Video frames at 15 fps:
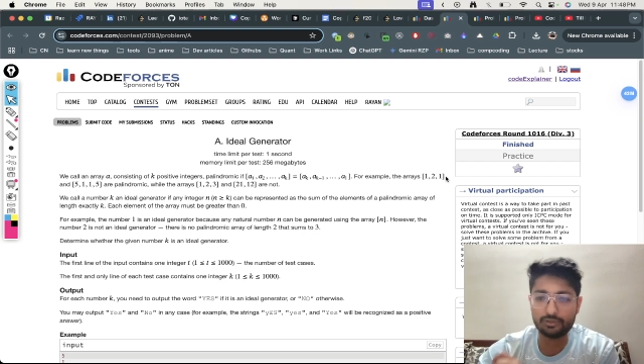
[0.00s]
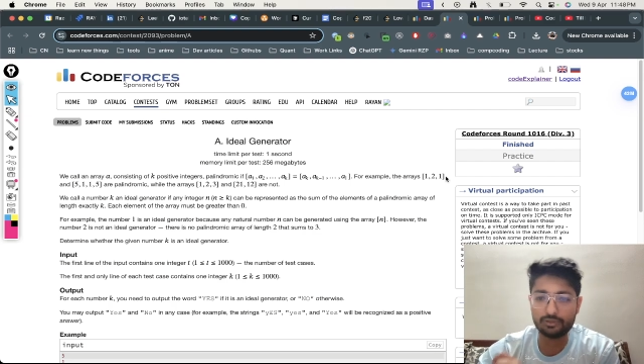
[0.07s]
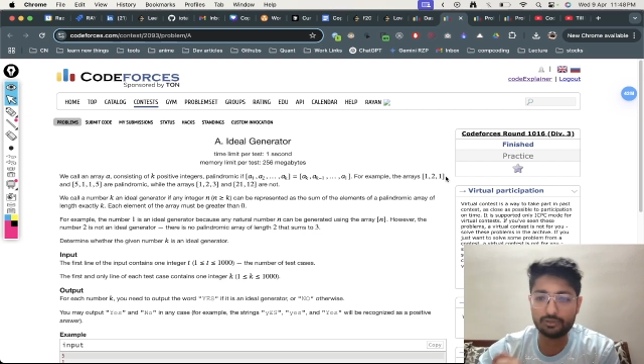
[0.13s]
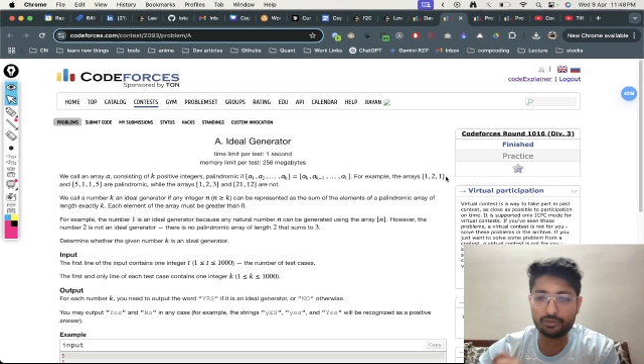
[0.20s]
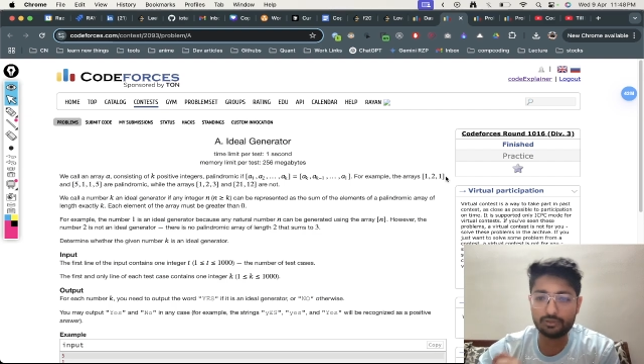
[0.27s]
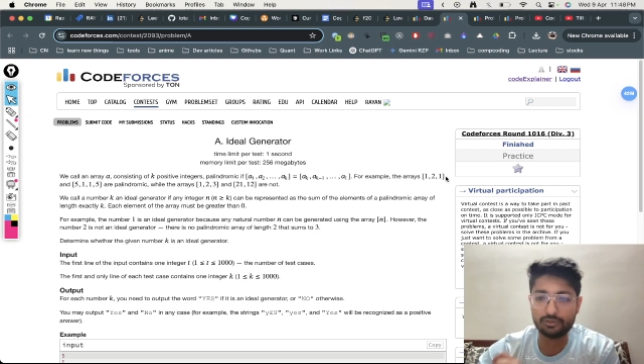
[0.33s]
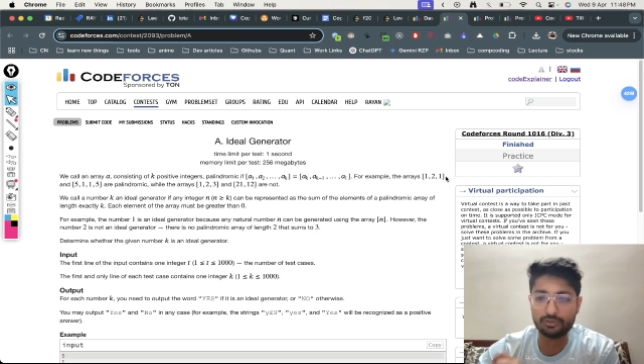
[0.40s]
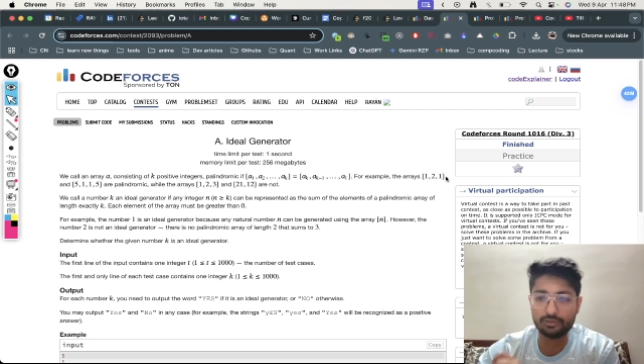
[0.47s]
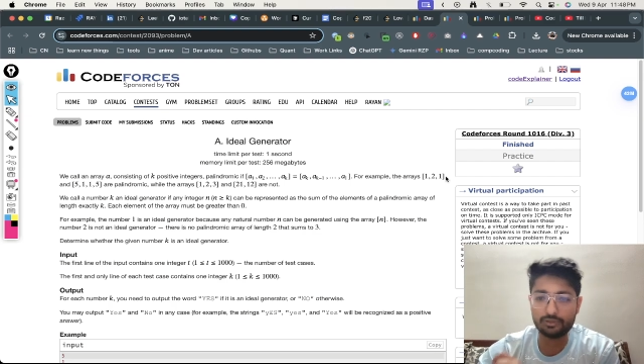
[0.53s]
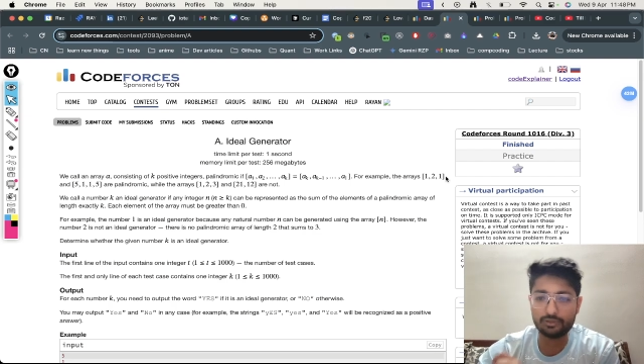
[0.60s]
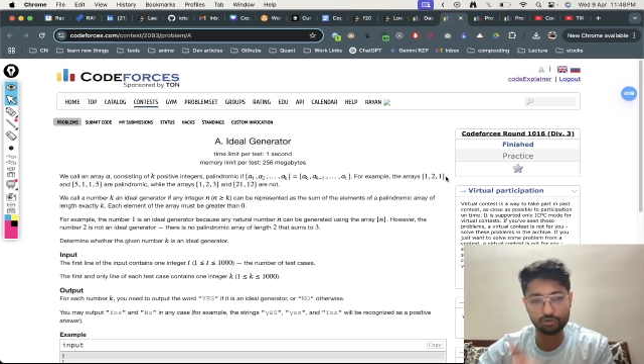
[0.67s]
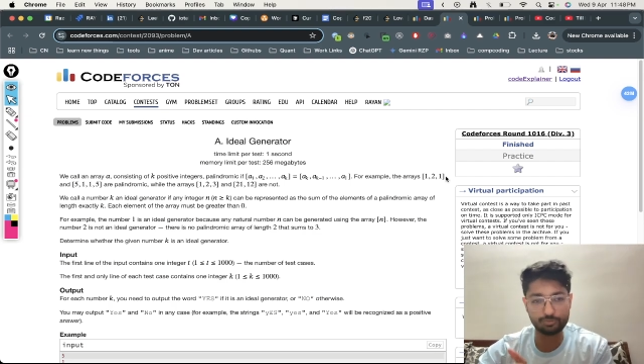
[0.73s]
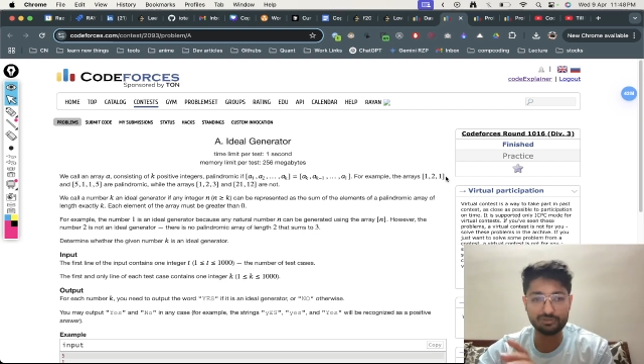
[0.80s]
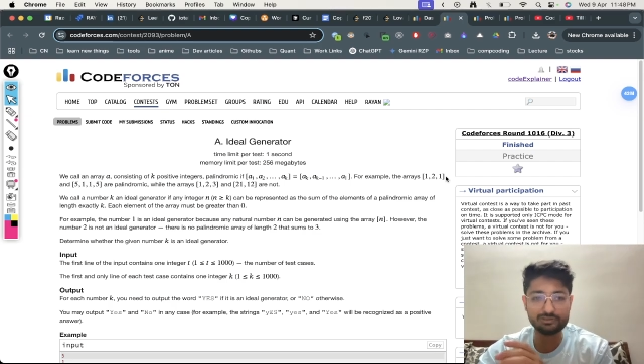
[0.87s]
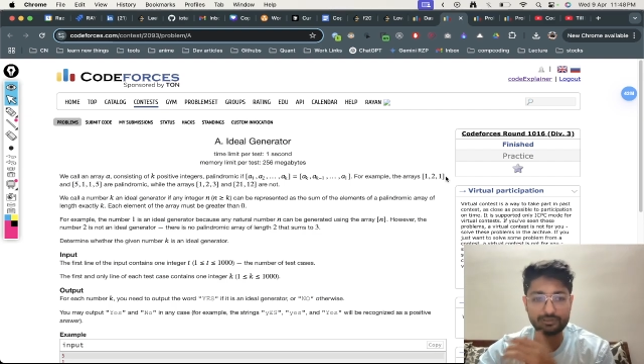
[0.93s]
it appears
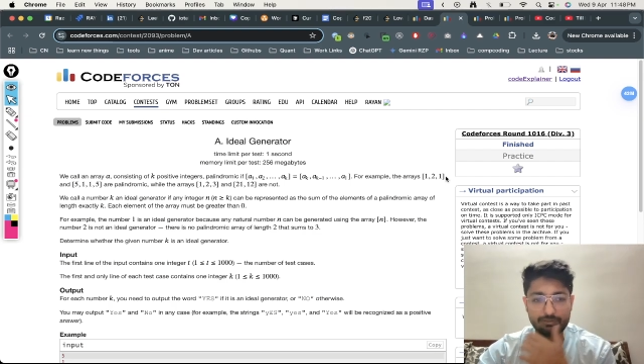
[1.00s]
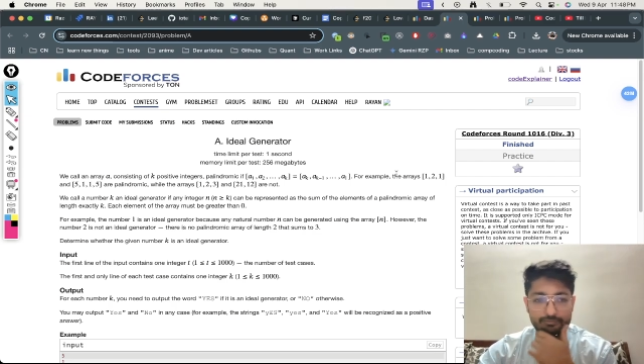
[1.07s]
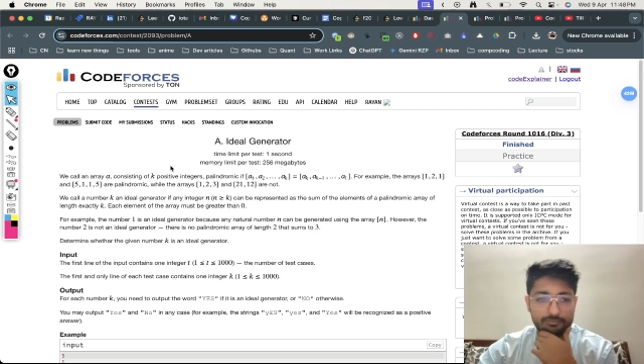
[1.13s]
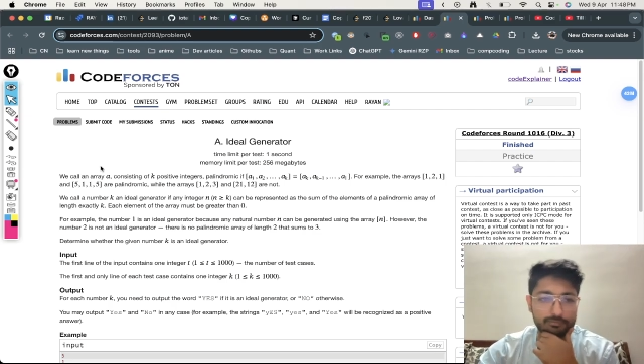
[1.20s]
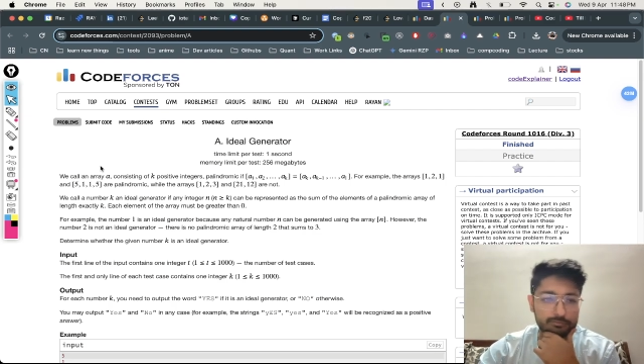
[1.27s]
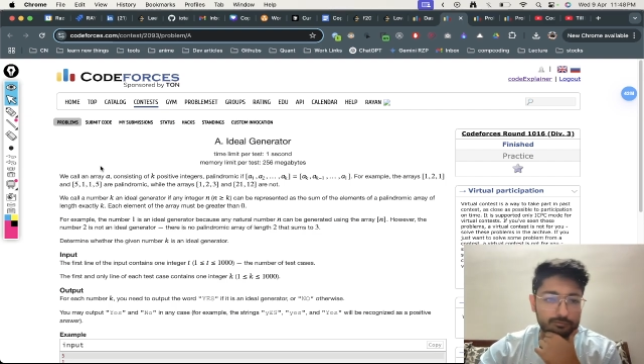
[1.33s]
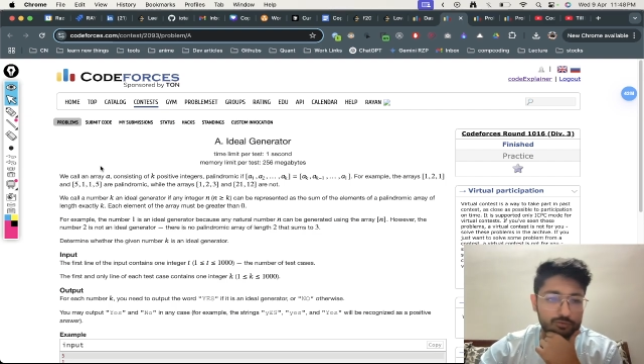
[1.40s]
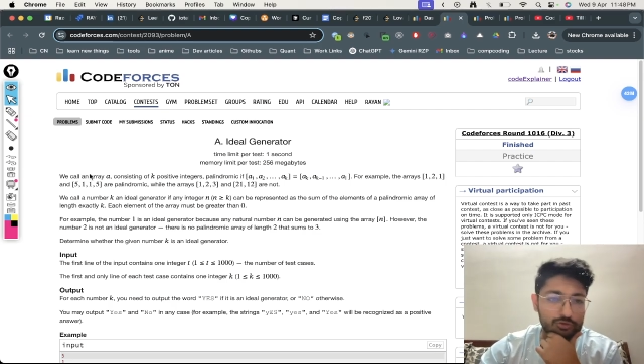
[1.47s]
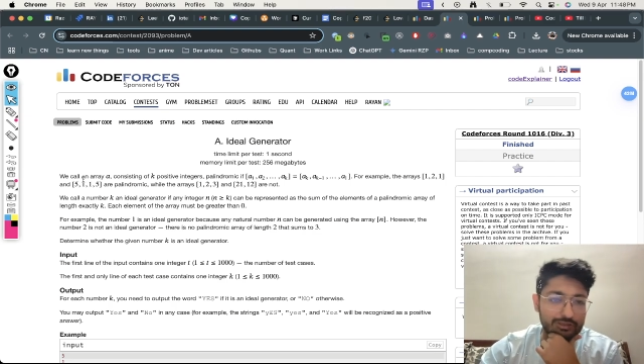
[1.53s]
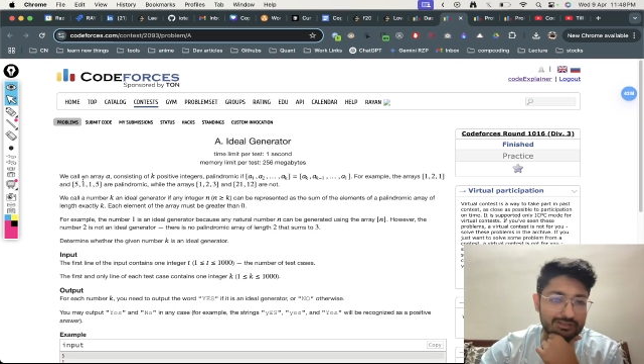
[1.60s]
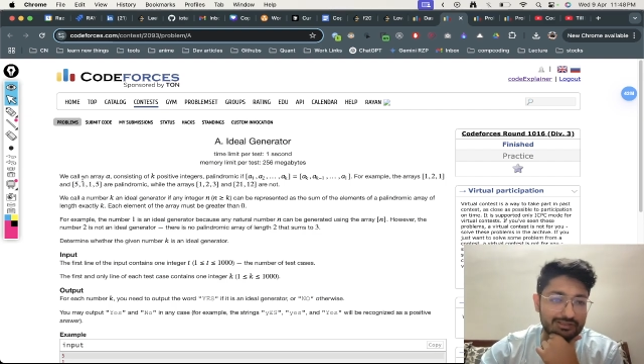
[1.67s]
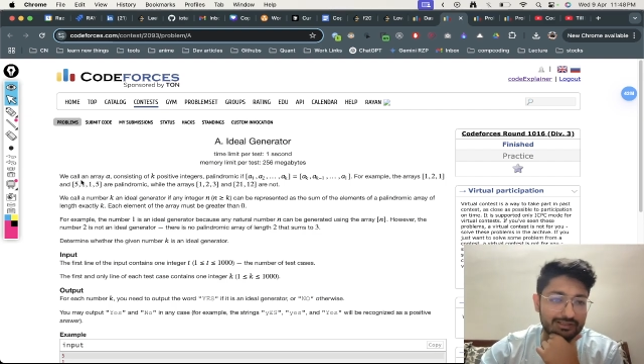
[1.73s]
to be. So as you